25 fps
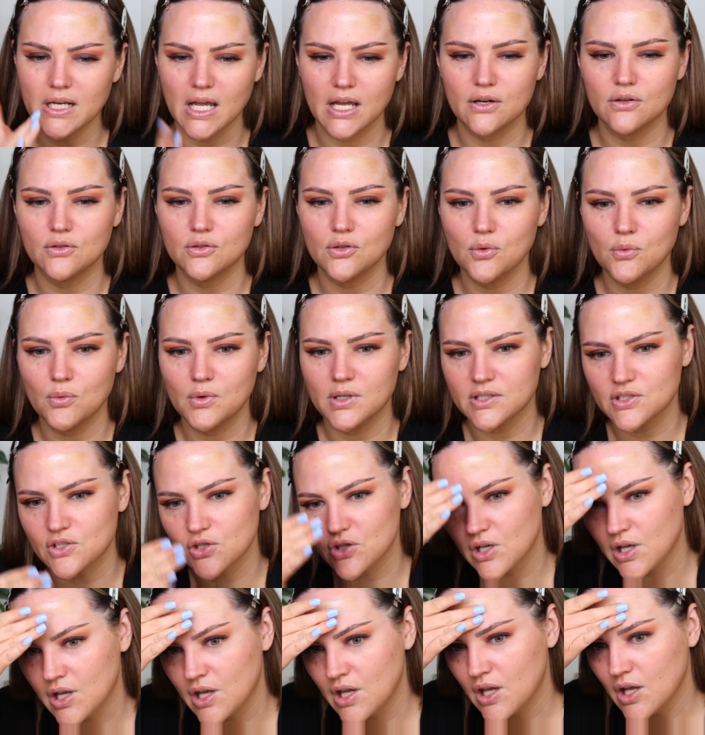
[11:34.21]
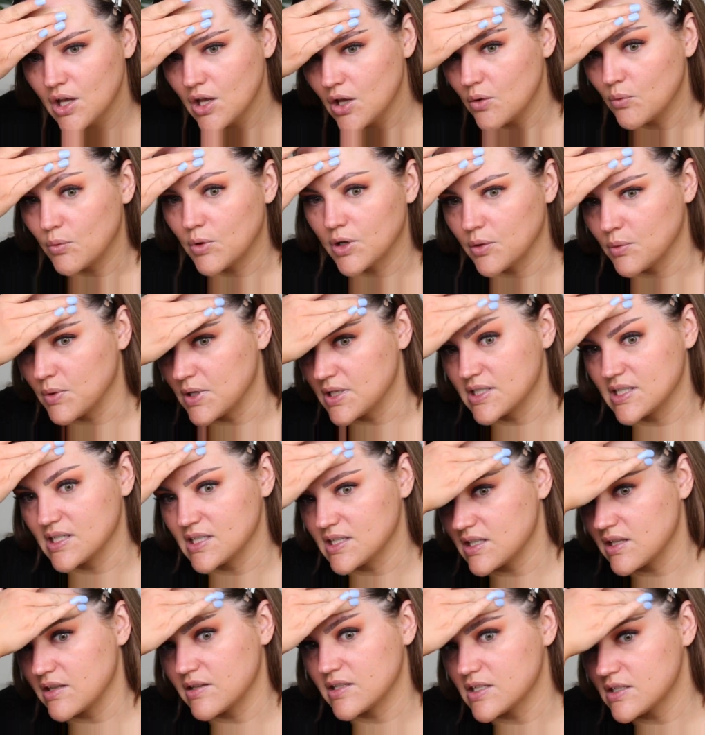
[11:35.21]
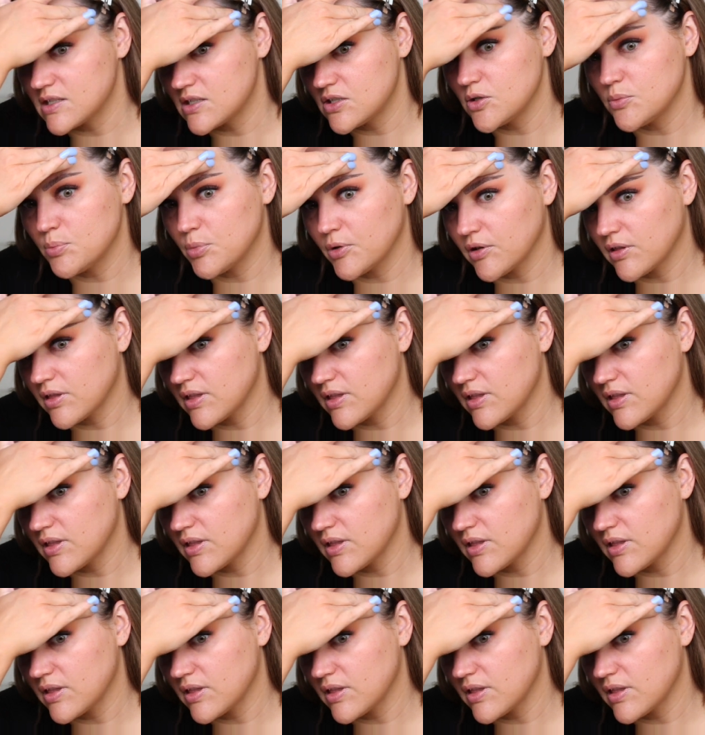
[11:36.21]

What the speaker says: I don't know which one it was. It's the super